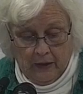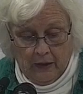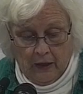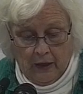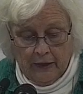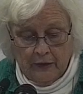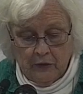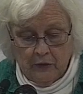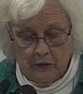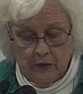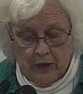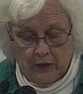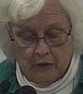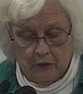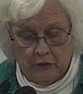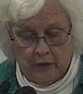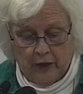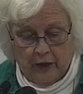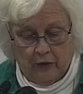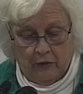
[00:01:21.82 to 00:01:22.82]
I knew that
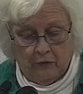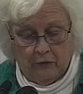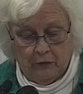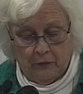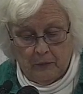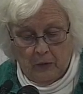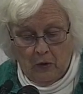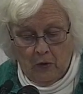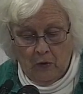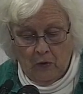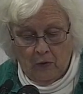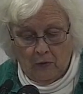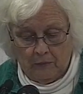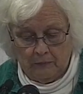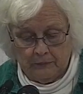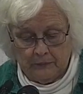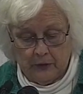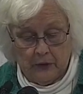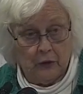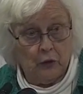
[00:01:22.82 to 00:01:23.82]
sound from
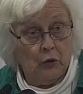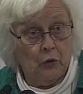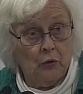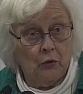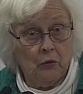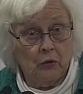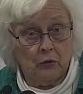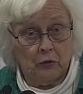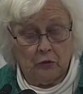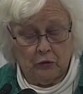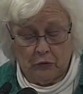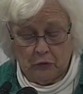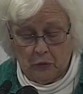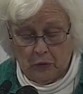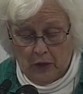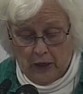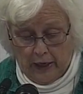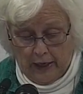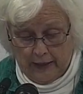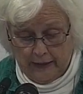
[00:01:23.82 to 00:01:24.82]
home, a cougar's
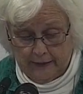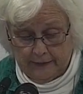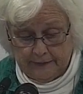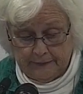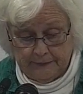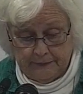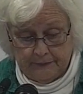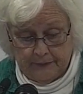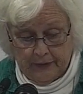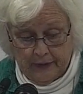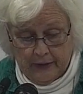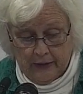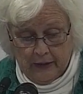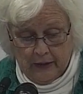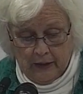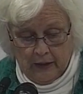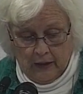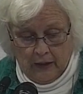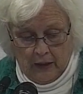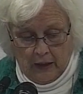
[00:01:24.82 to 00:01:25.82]
cry.
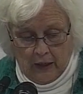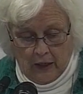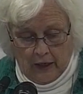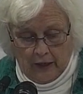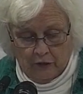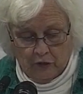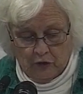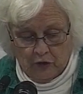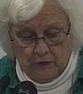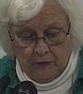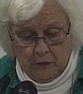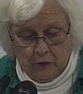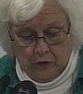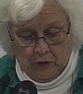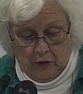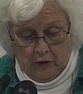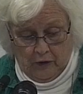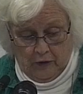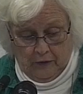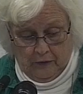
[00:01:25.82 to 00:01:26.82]
I
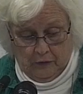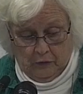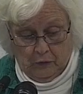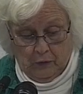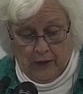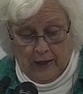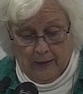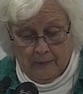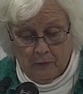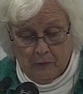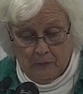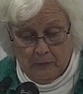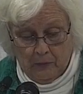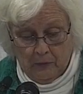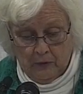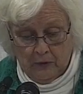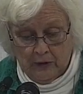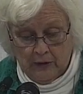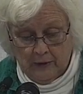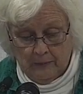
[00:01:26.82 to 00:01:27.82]
shivered, grabbed a
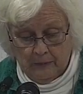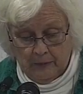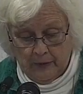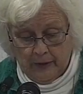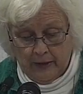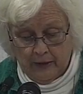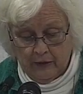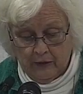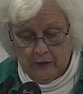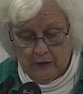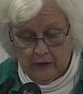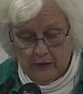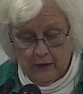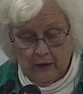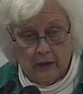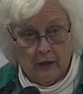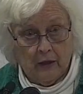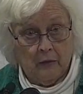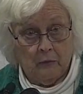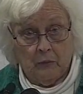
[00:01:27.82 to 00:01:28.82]
burgundy blanket,
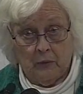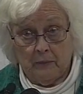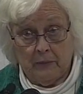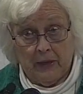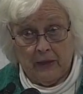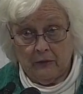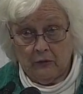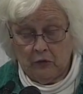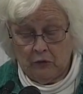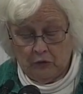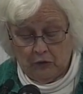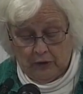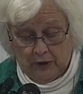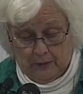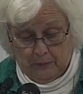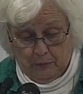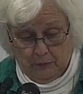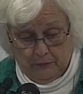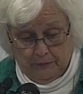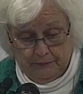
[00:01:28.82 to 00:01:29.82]
and went back to
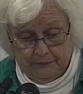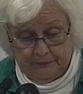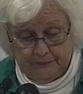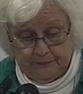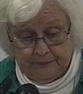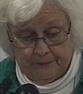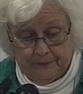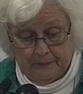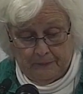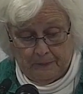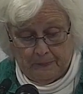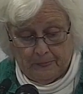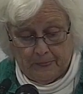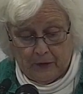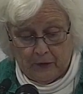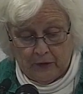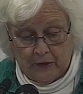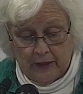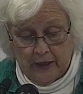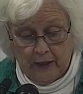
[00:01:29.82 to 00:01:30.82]
sleep.
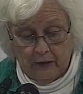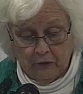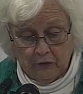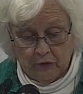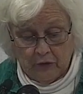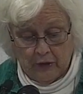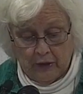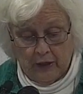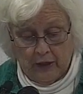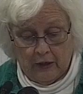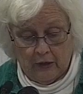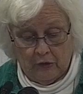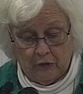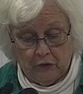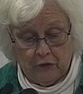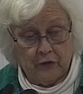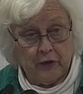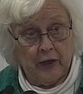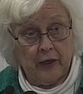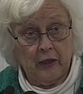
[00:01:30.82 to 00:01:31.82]
The next night, a
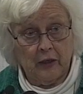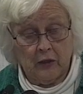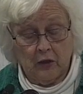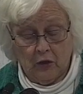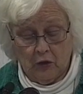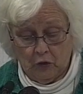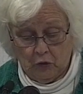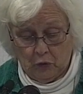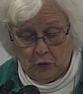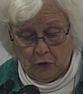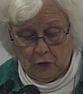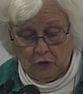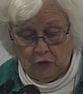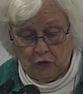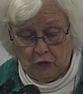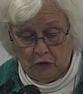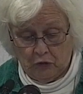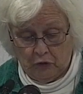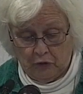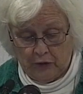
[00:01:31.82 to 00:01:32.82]
second
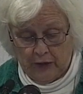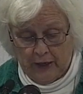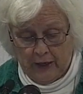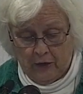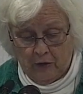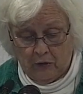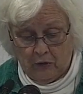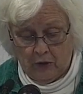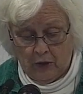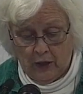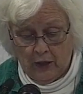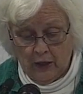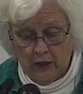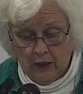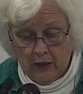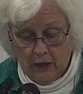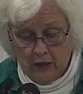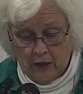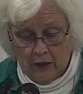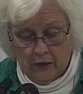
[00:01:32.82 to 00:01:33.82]
tortured sound
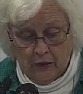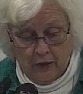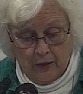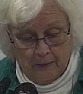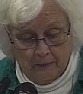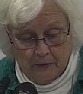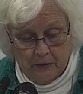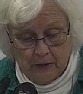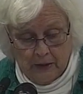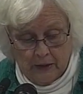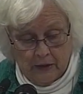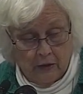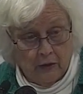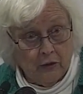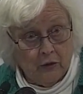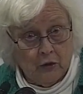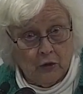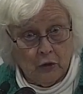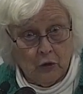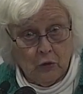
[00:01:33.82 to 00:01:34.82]
accompanied
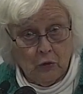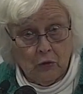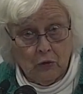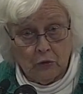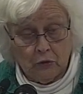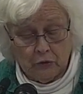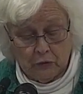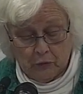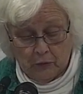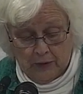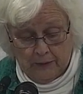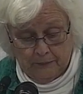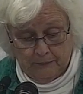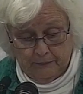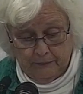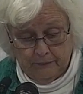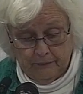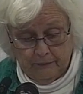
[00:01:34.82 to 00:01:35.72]
the cougar scream,